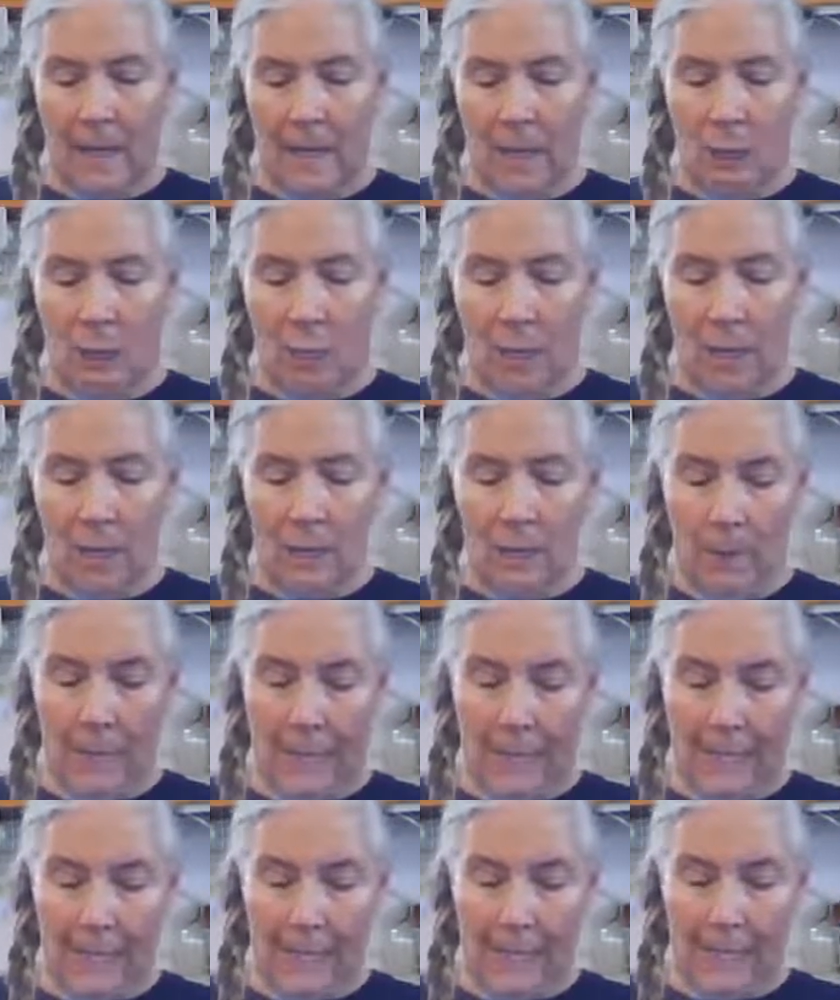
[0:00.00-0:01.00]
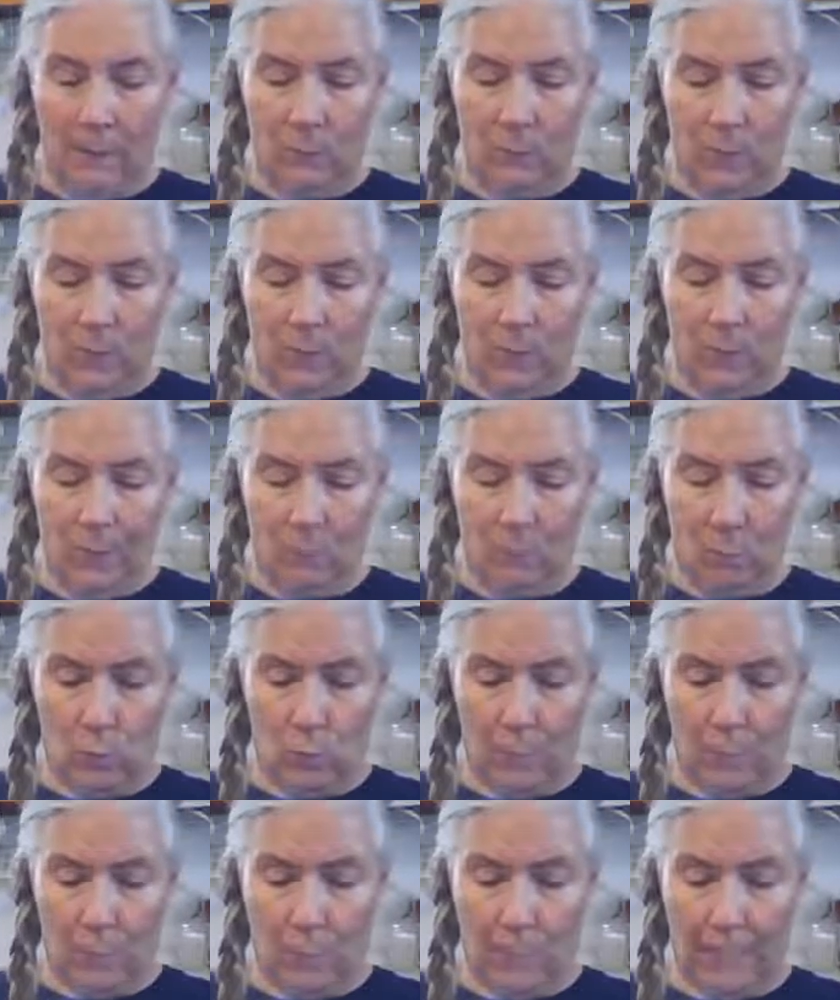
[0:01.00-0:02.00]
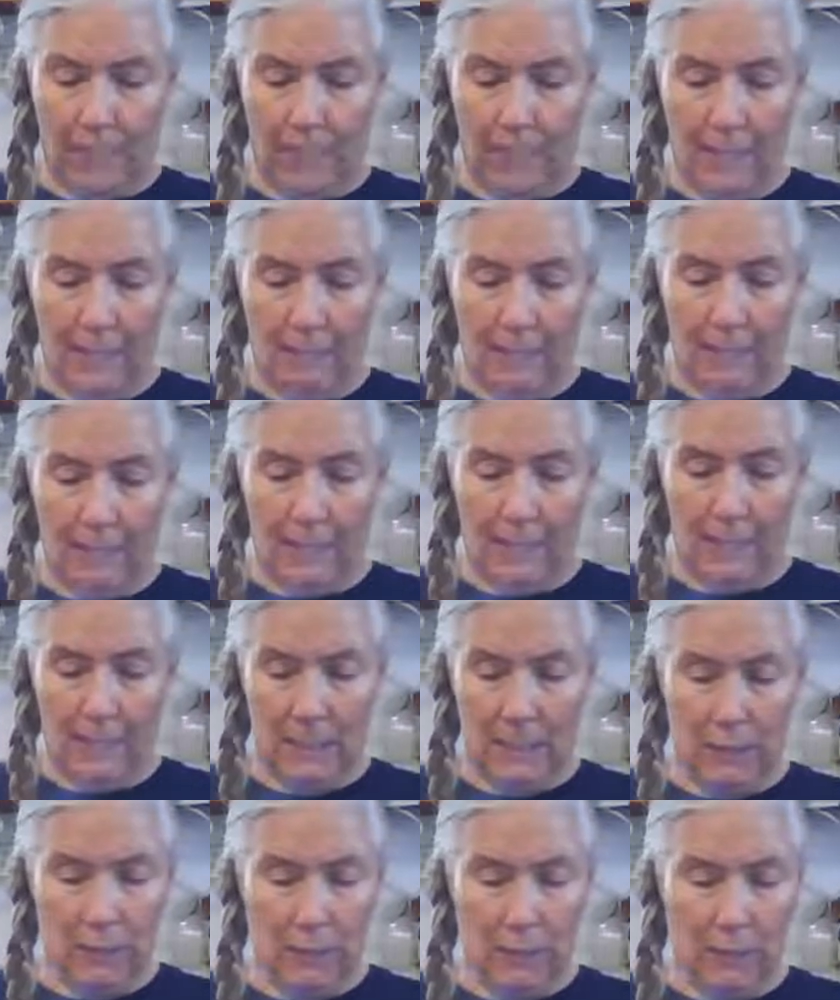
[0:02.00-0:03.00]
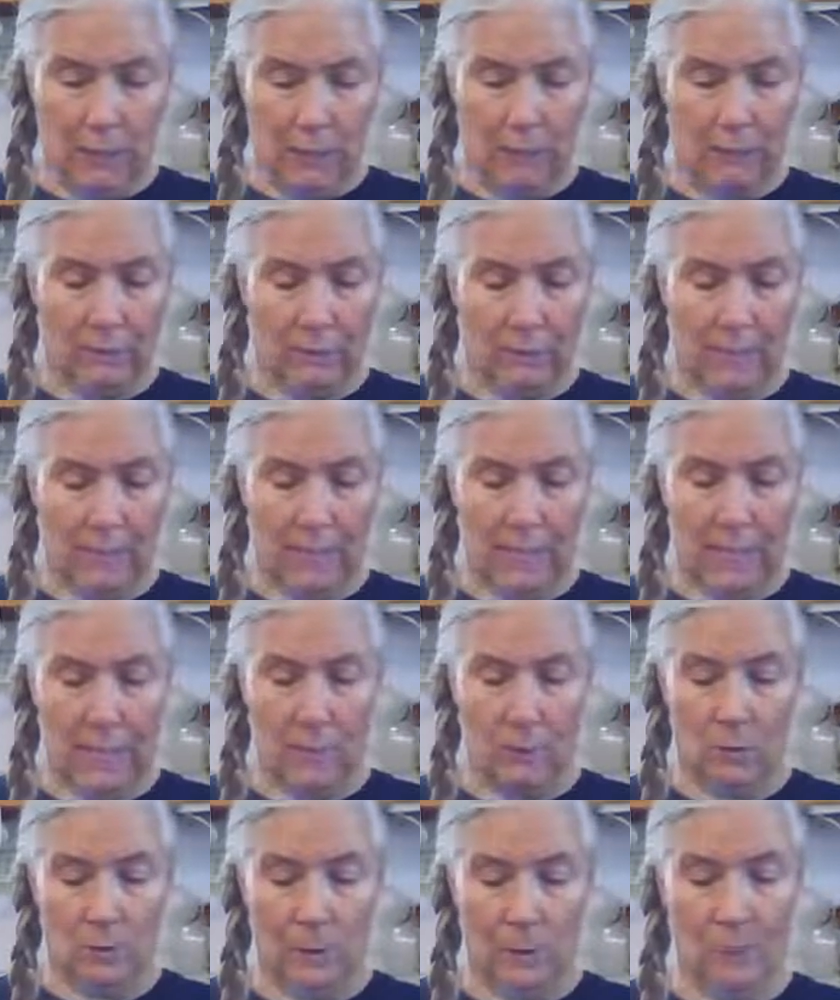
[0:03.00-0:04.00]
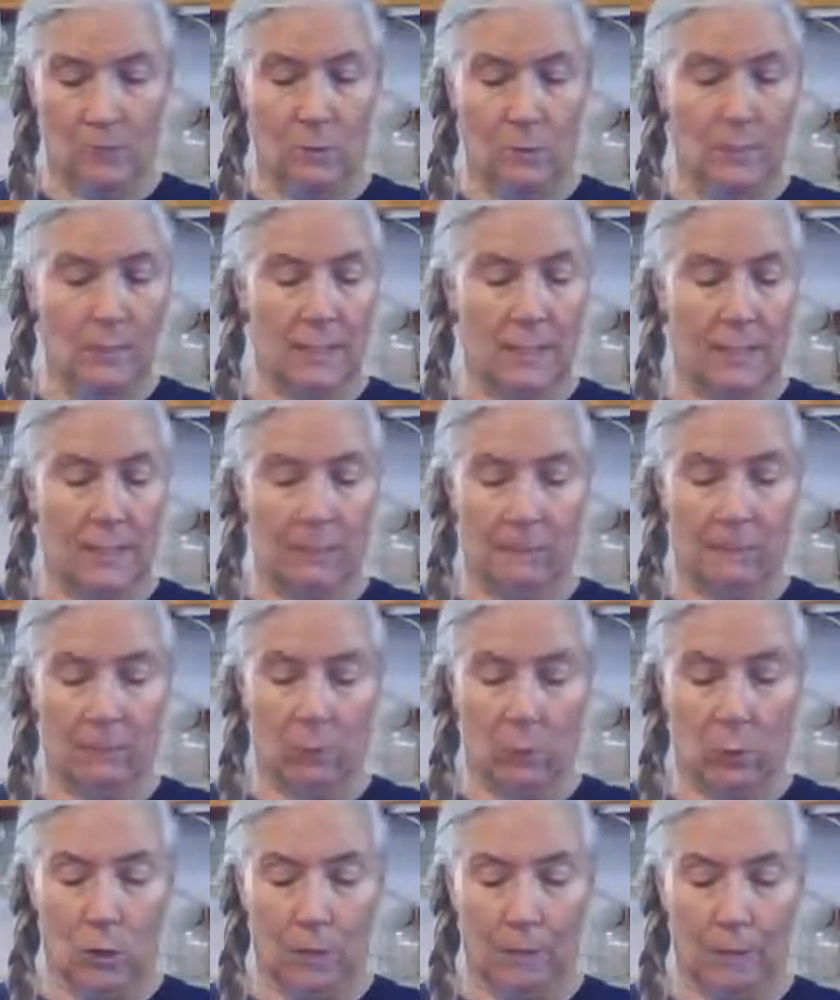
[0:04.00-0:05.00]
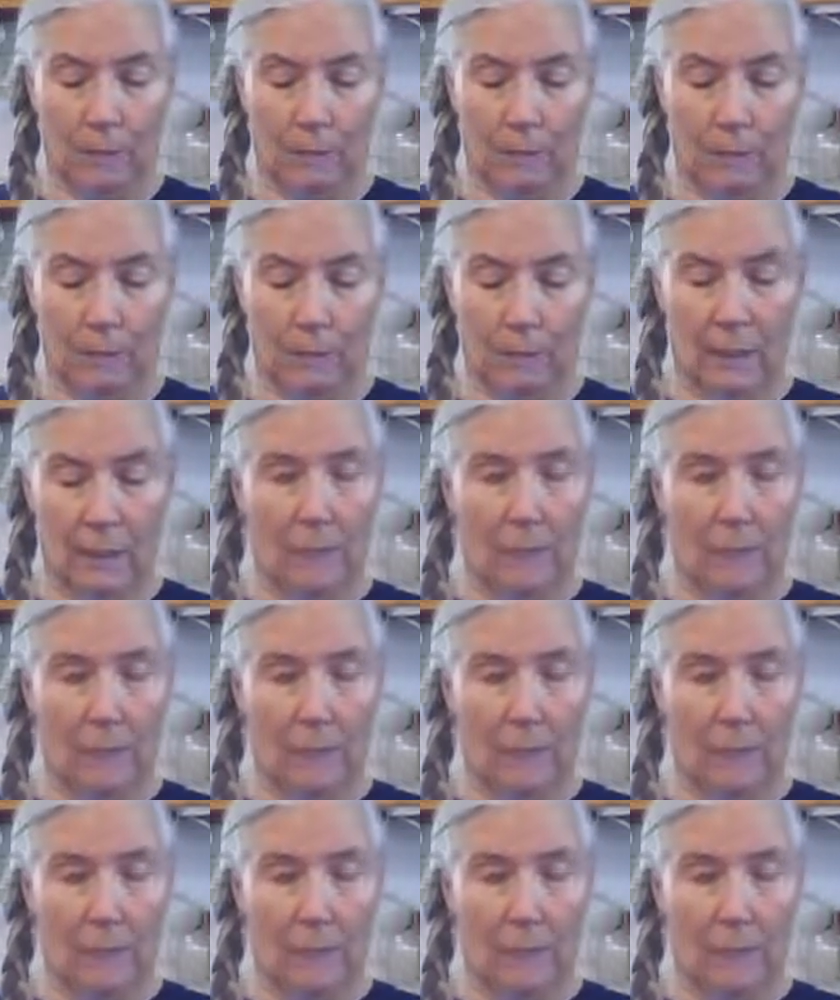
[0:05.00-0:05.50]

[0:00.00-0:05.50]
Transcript: A while back, I was somewhere I hadn't been in years. It was a house I used to live and work in.